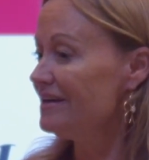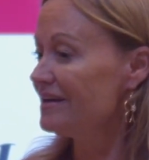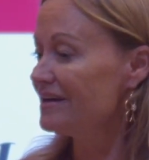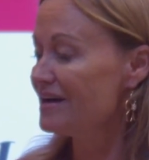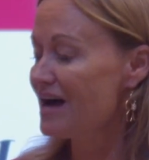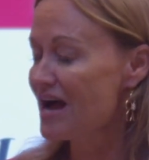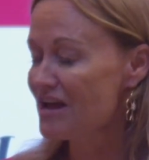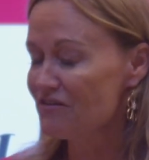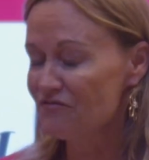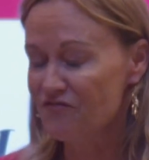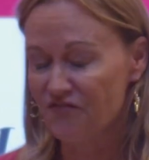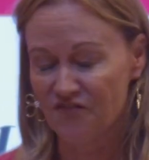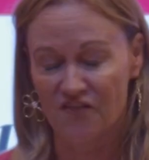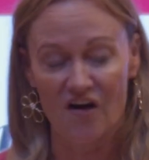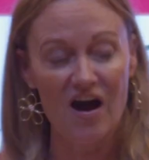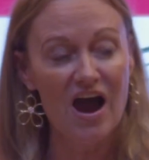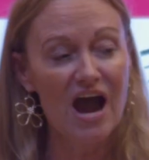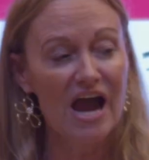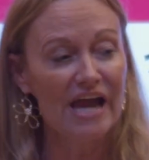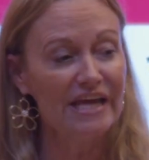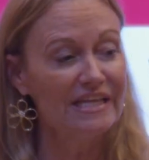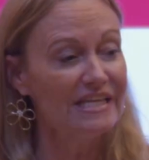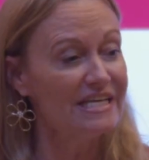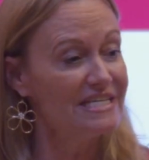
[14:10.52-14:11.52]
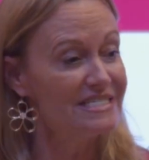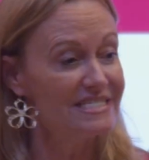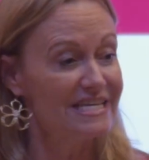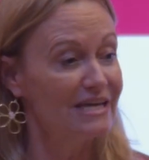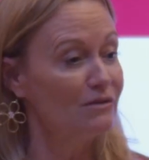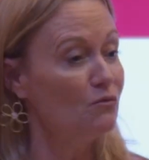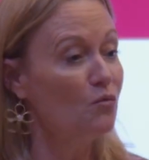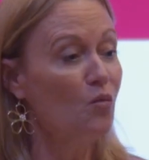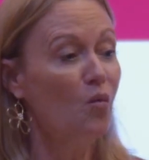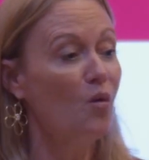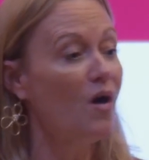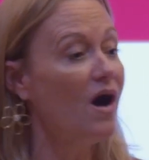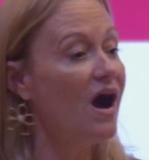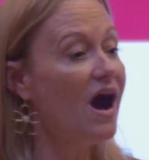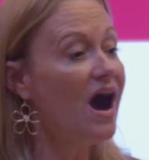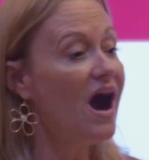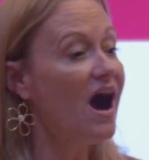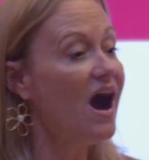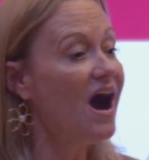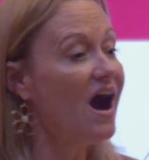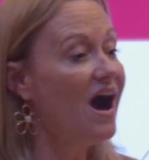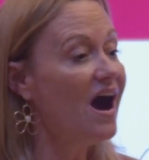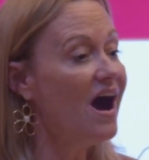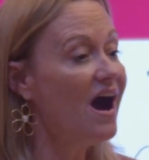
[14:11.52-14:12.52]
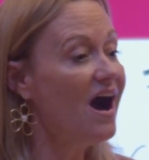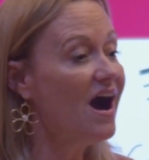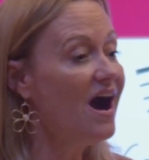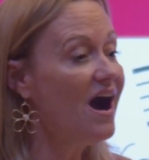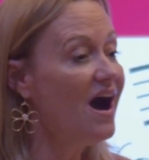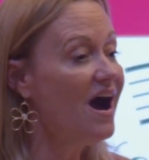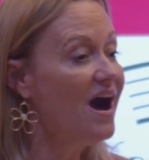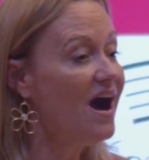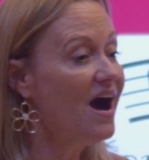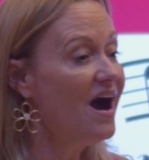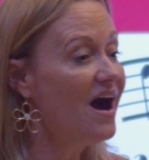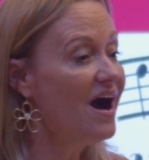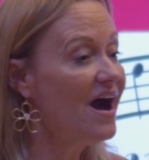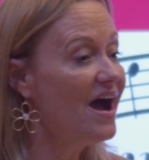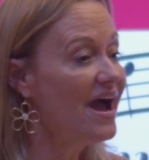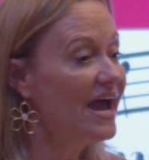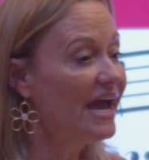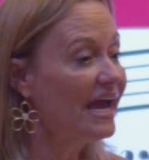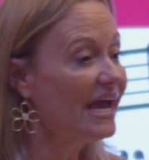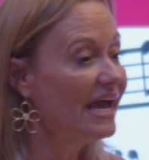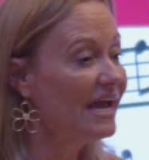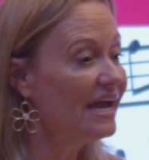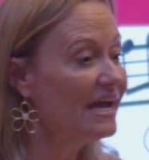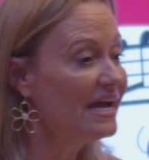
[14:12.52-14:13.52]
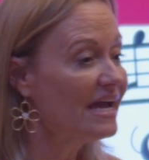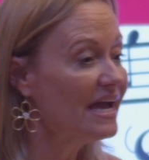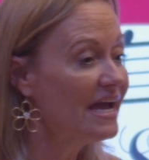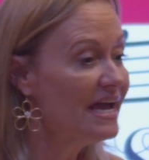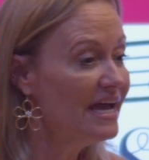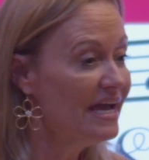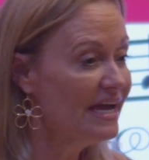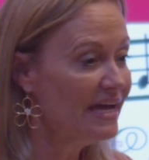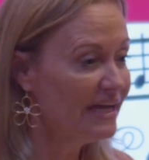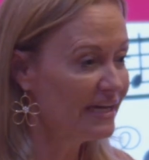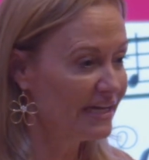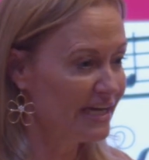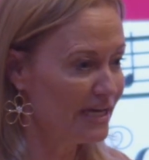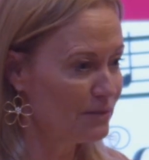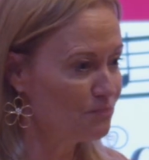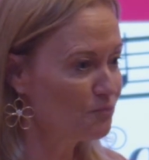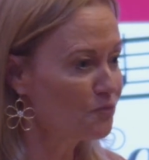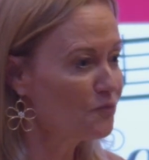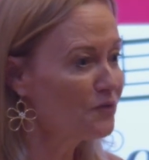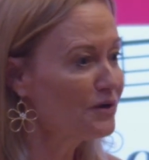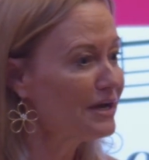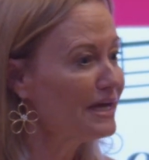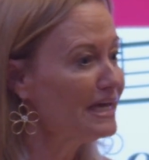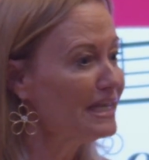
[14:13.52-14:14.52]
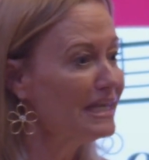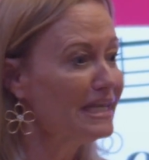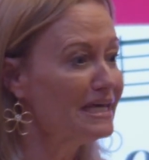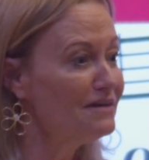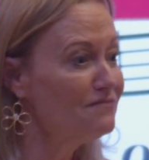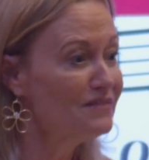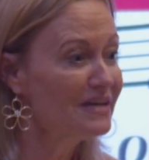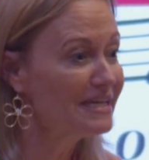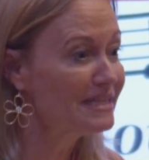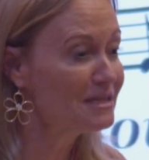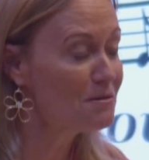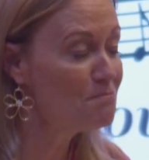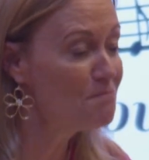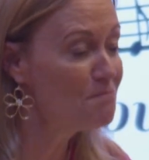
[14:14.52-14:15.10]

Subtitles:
I finally said, why keep reliving the